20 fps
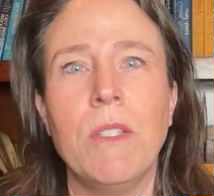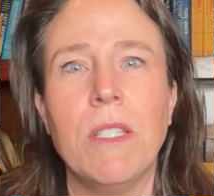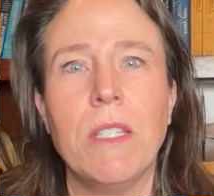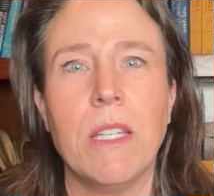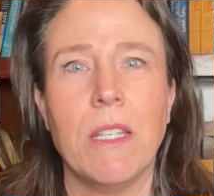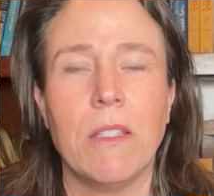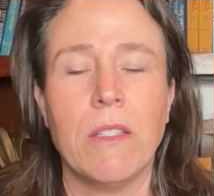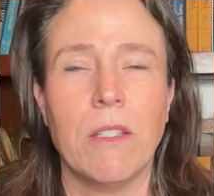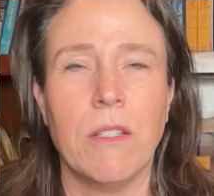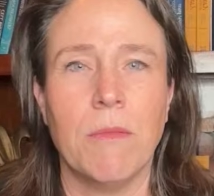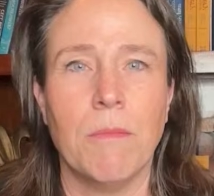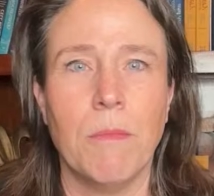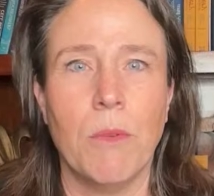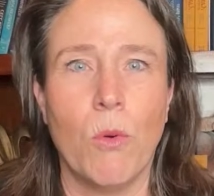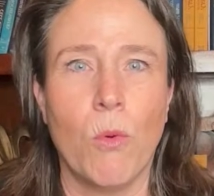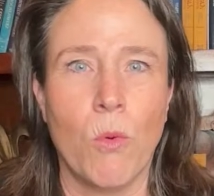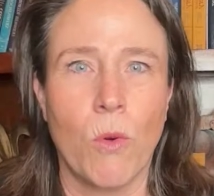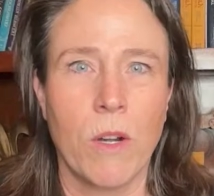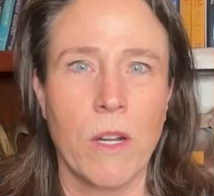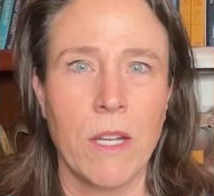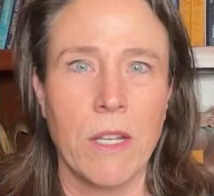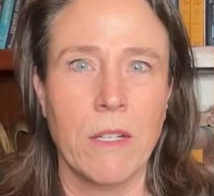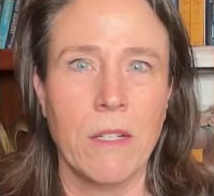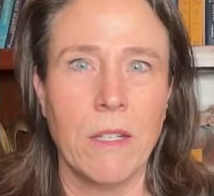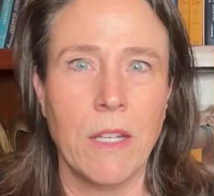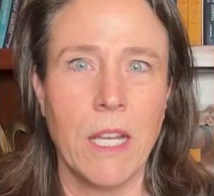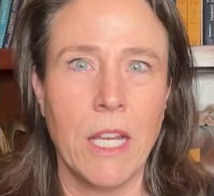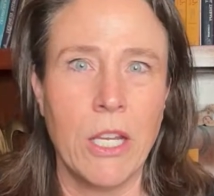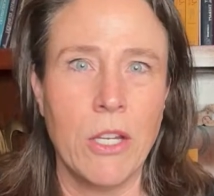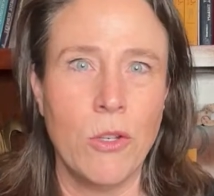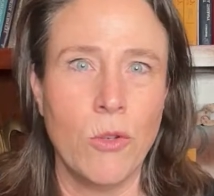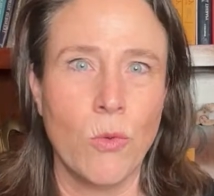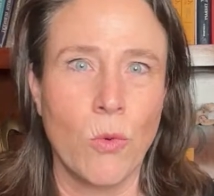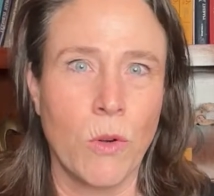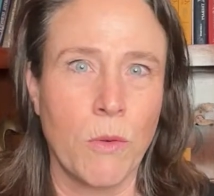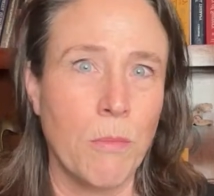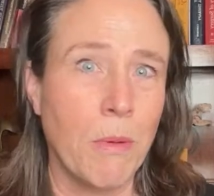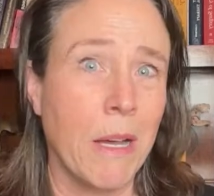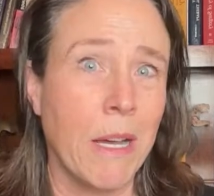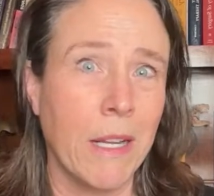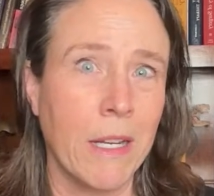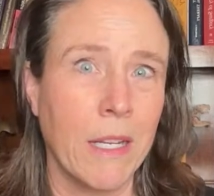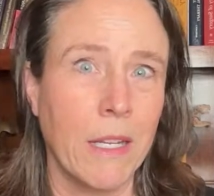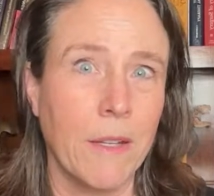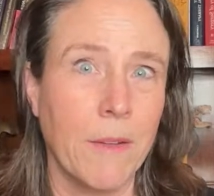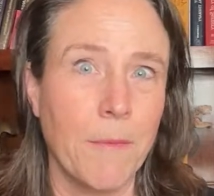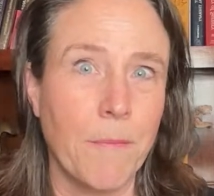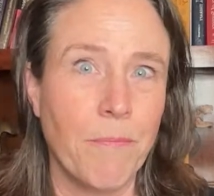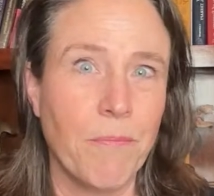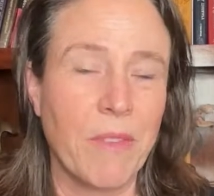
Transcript: system organ in your body.